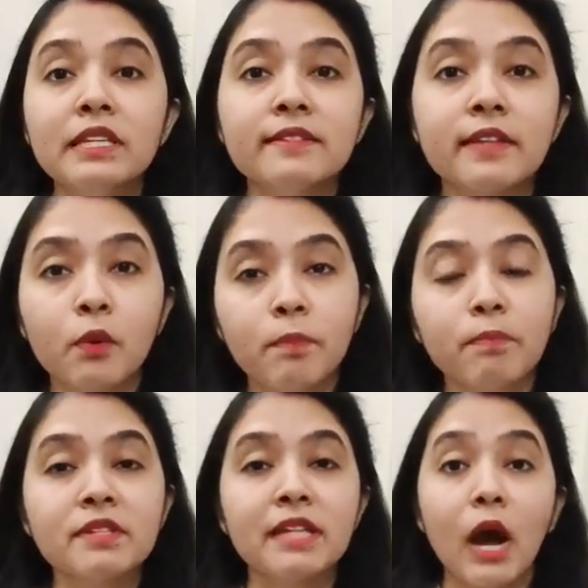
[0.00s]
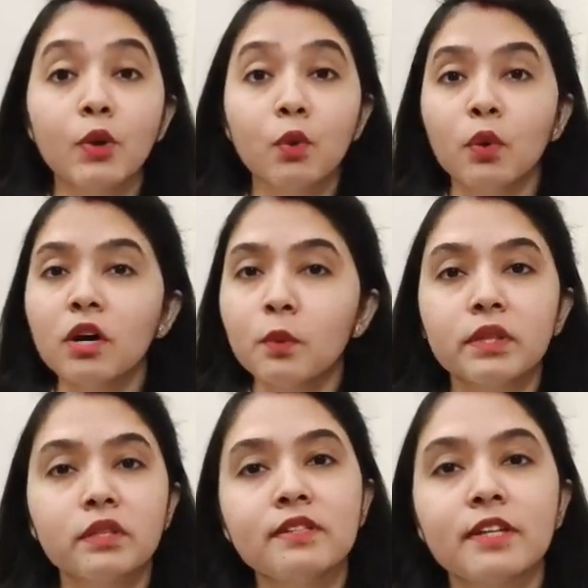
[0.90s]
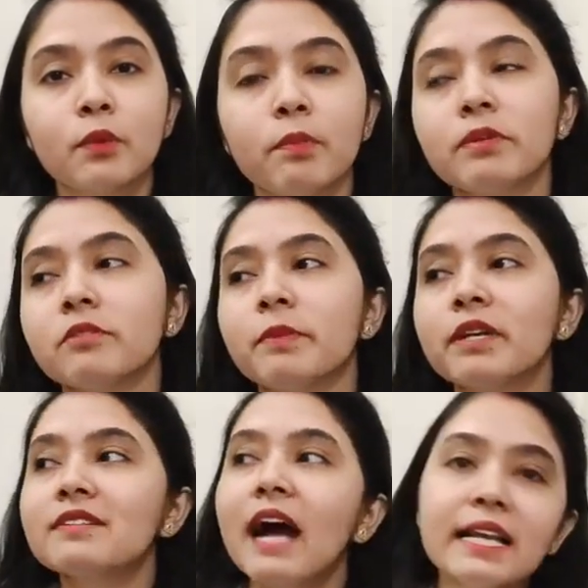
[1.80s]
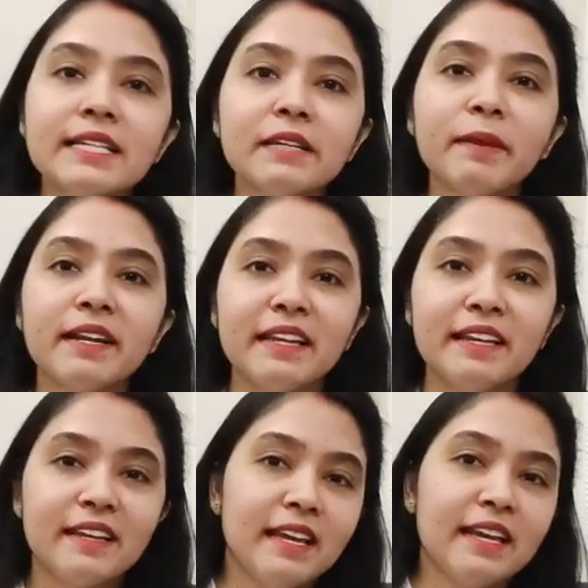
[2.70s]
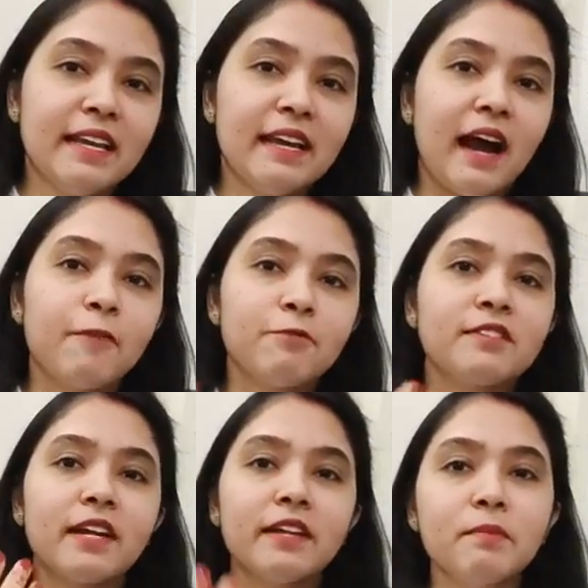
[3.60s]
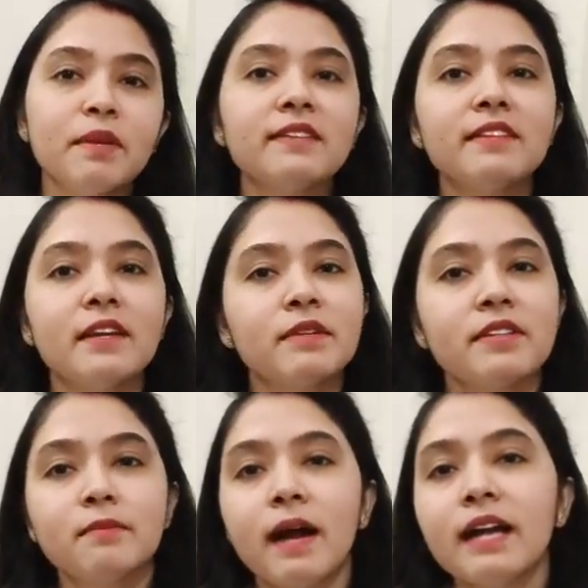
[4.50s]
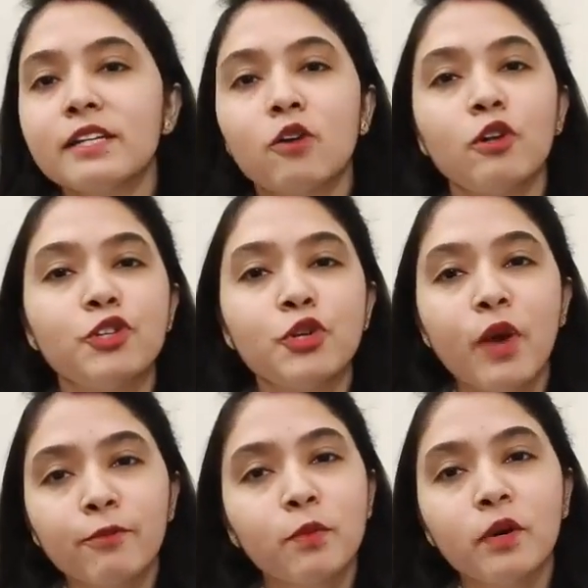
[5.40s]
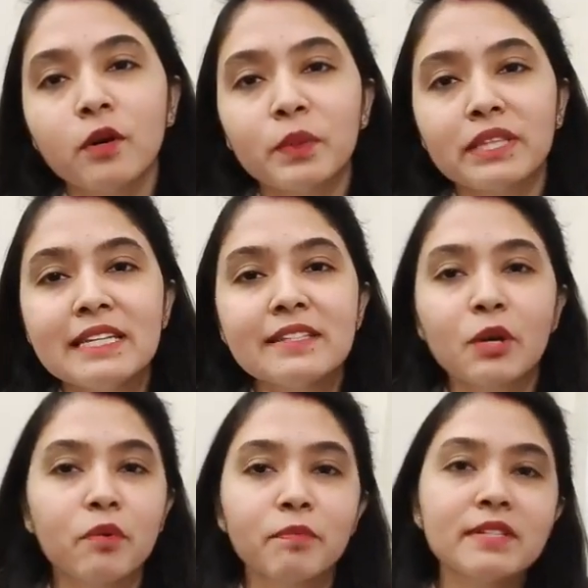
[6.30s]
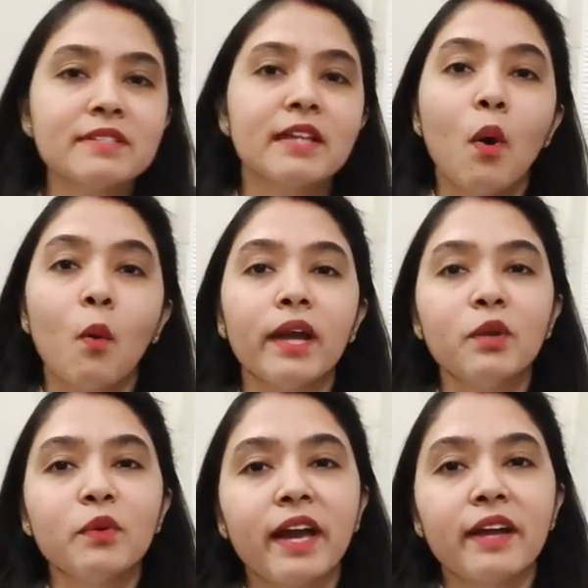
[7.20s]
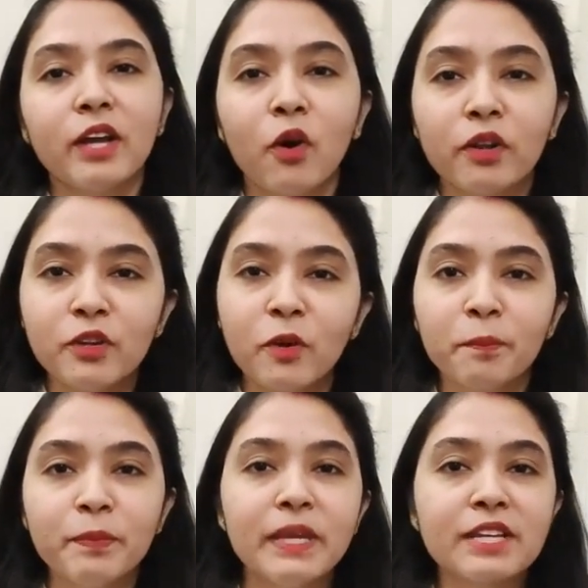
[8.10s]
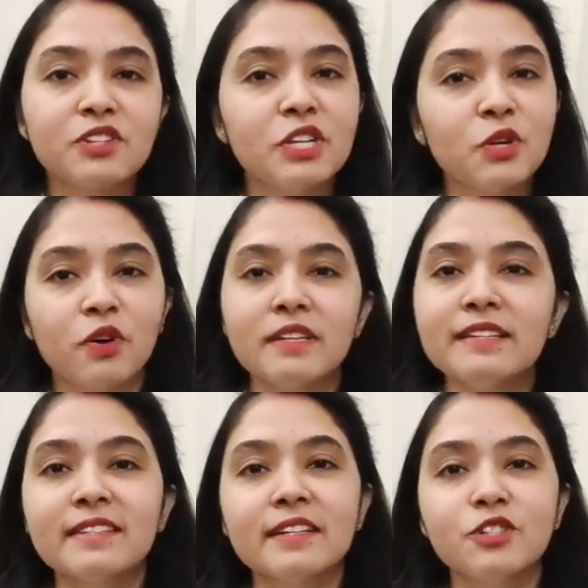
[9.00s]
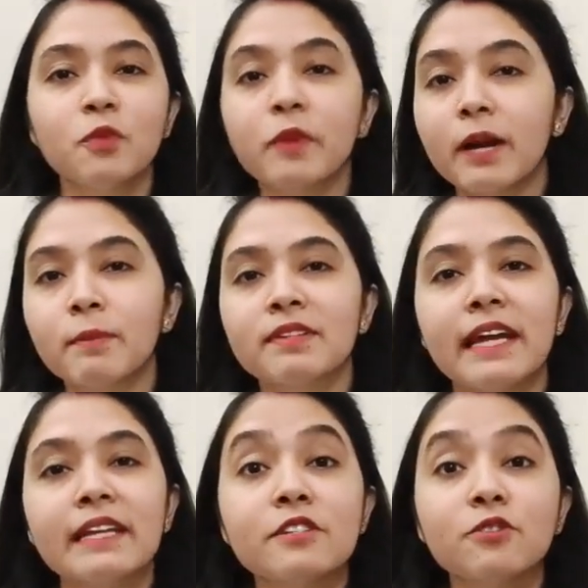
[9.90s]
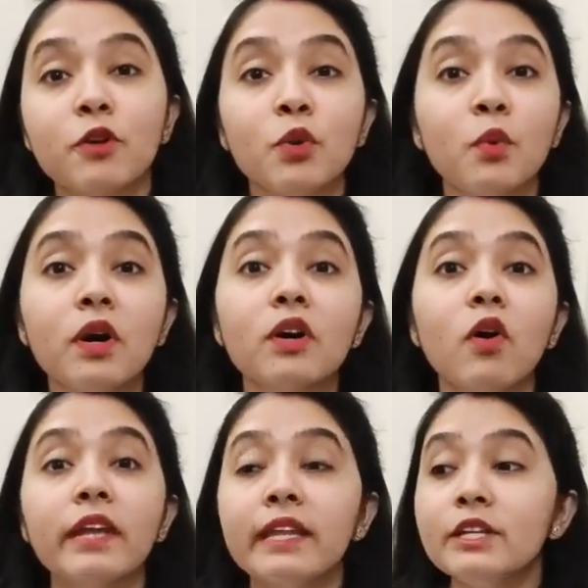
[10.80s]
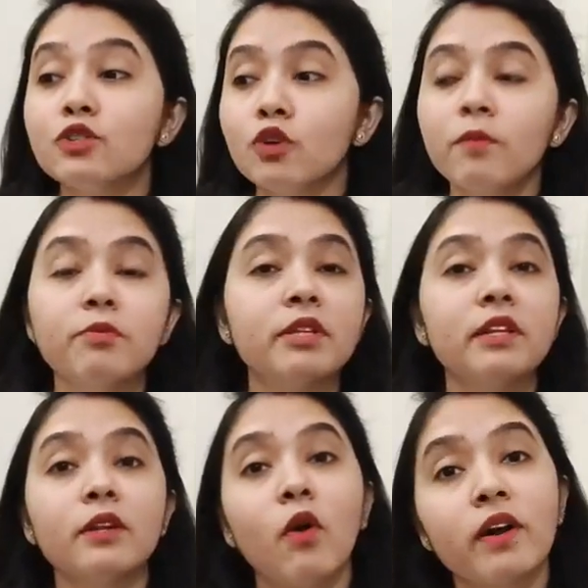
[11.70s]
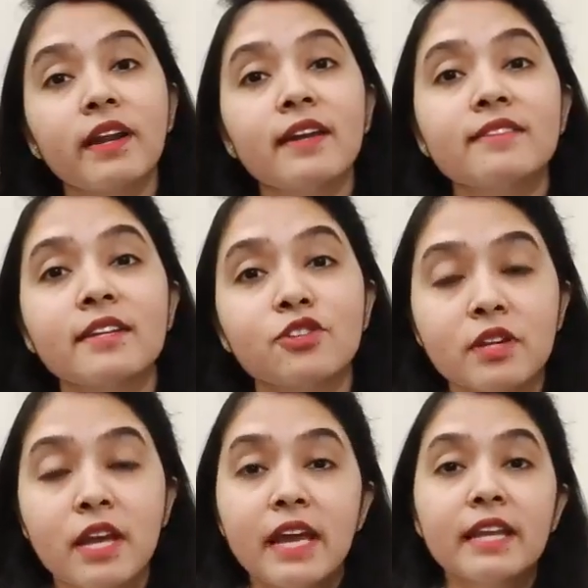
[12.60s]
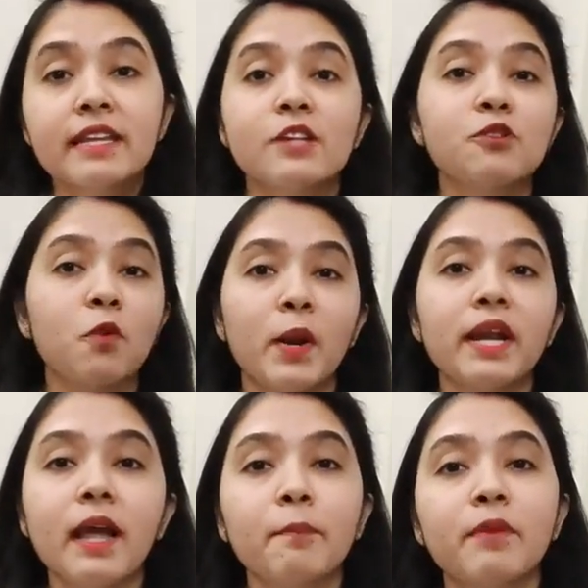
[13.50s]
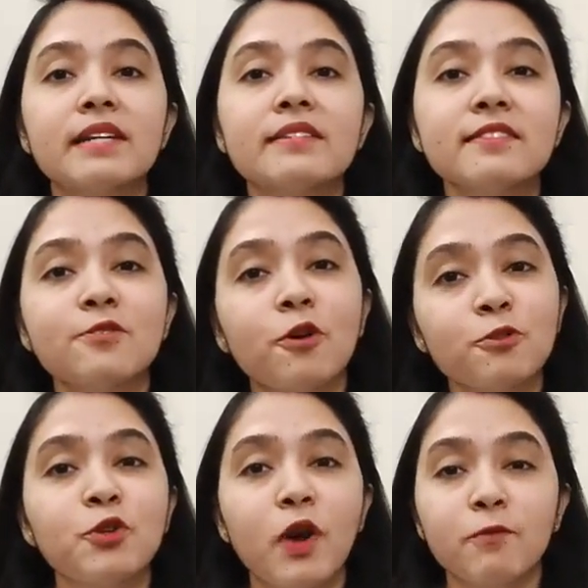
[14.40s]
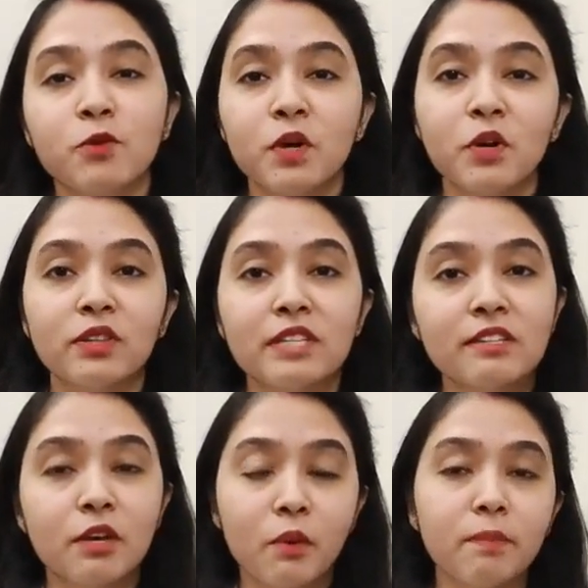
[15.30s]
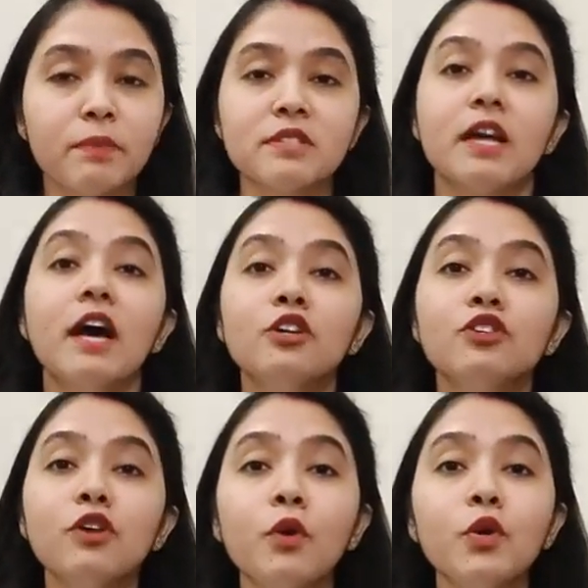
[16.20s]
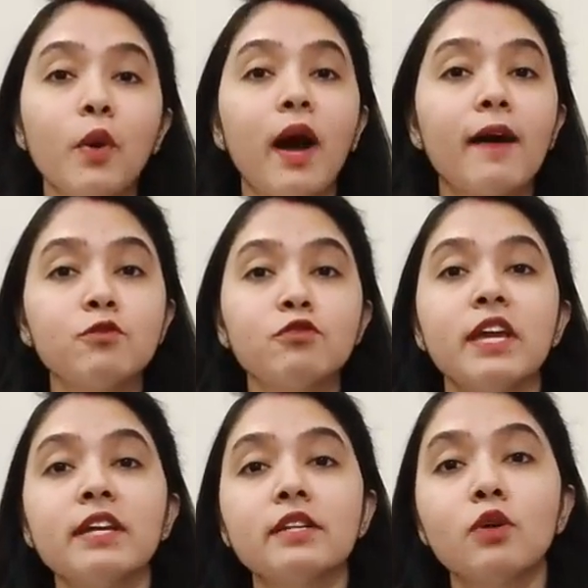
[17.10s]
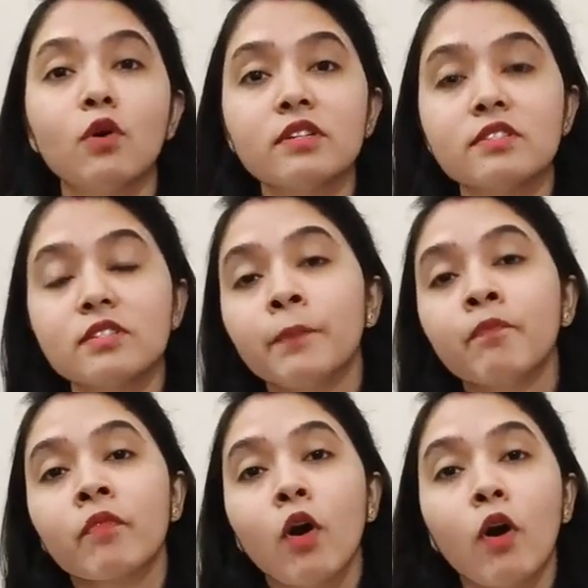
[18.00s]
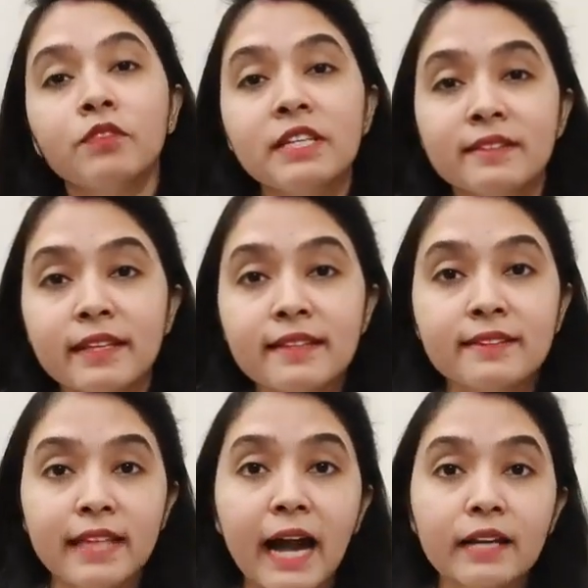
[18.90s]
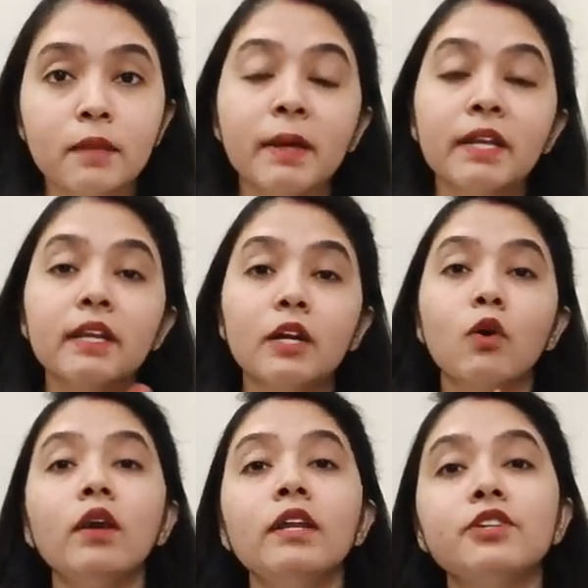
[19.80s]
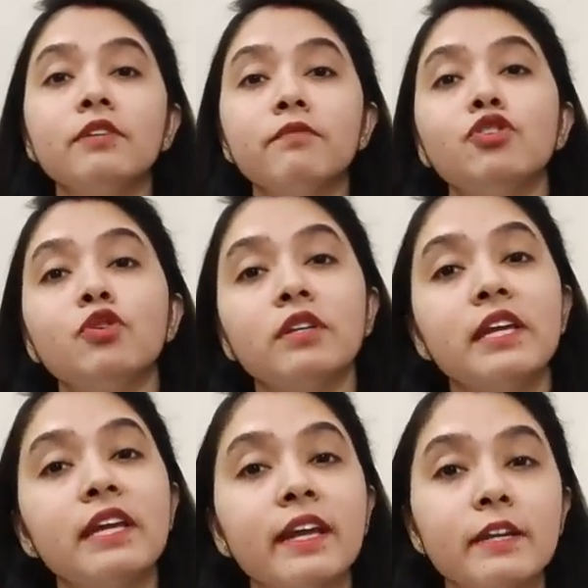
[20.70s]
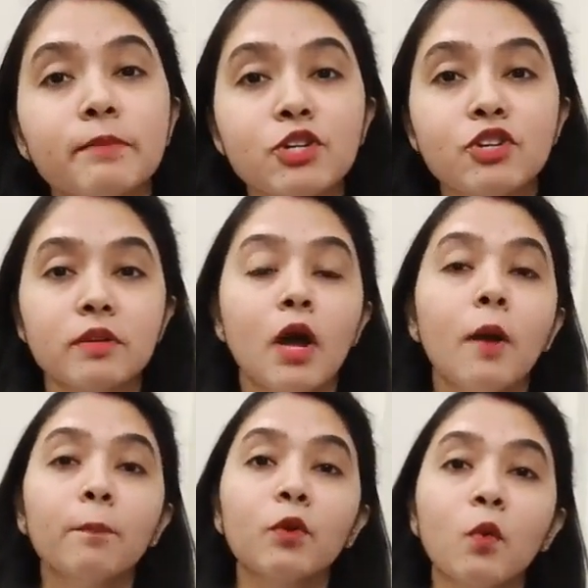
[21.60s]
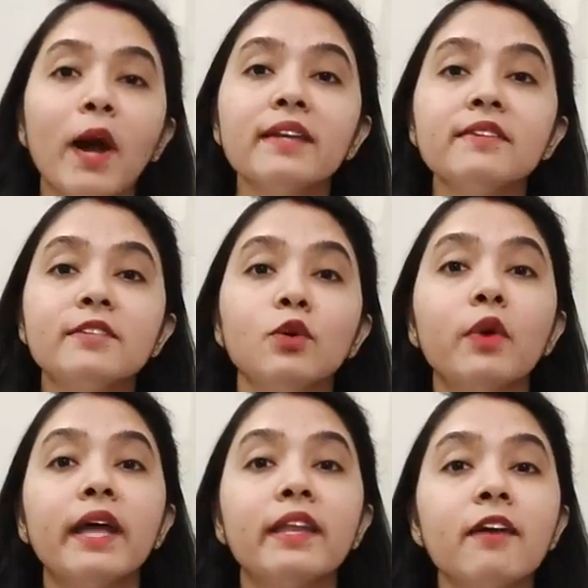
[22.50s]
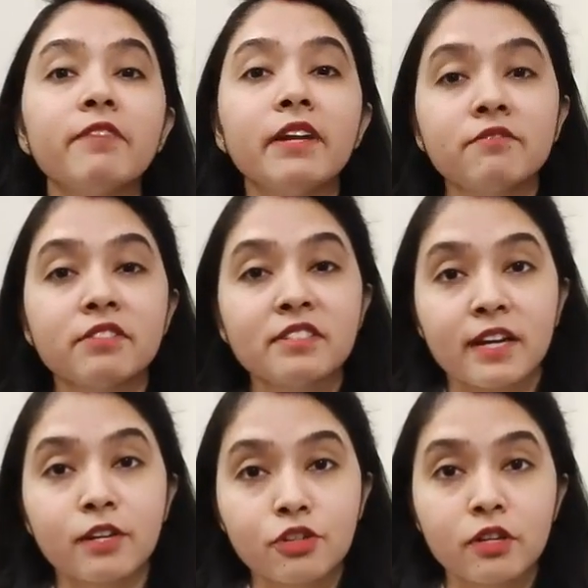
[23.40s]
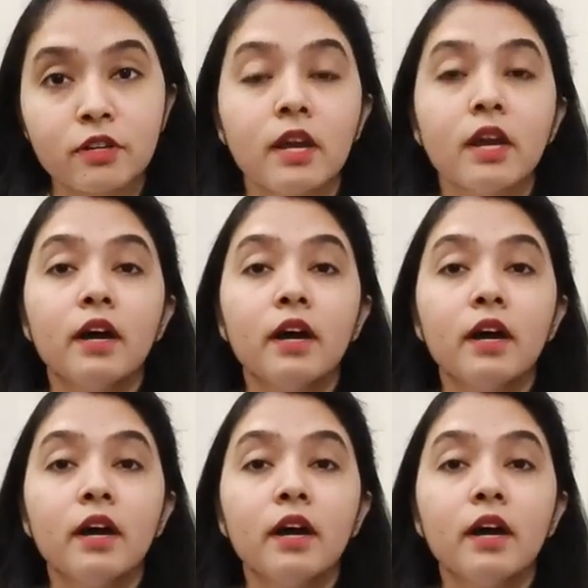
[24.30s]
these equipments, how you work with these equipments, because ultimately after studying BSc MSc in biotechnology, you have to work with these equipments while you carry on your PhD, your research, you become a scientist, or you work on any jobs within an organization. In case of wet lab practices also, you have to work on these equipments. So you have to take notice of these things, that the particular college in which you are taking admission provides you enough infrastructure